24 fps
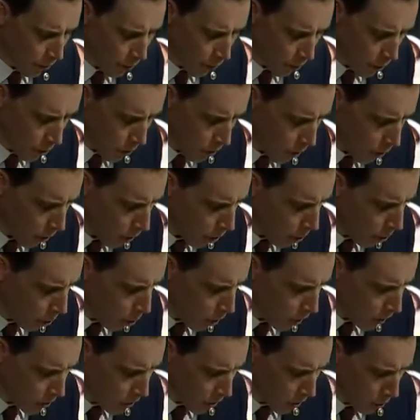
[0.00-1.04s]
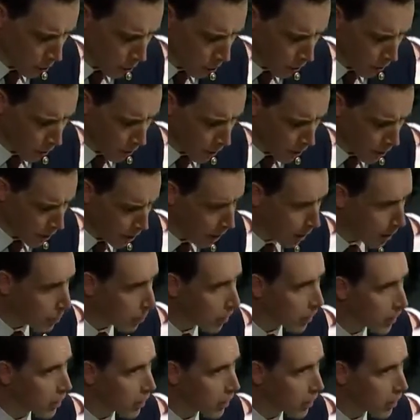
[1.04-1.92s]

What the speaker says: folks at home watching with an example.